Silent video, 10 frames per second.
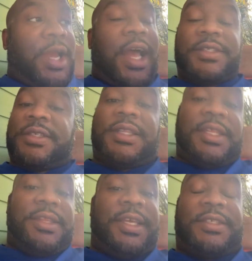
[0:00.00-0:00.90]

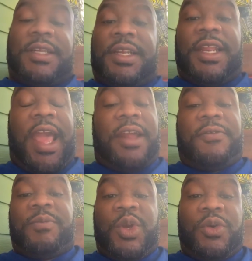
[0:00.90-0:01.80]
Constantly listening to
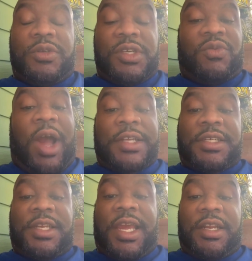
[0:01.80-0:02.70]
negative music,
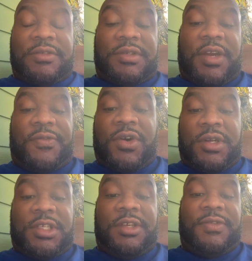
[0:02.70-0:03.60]
watching negative stuff
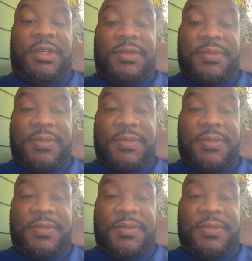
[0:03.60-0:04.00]
on TV.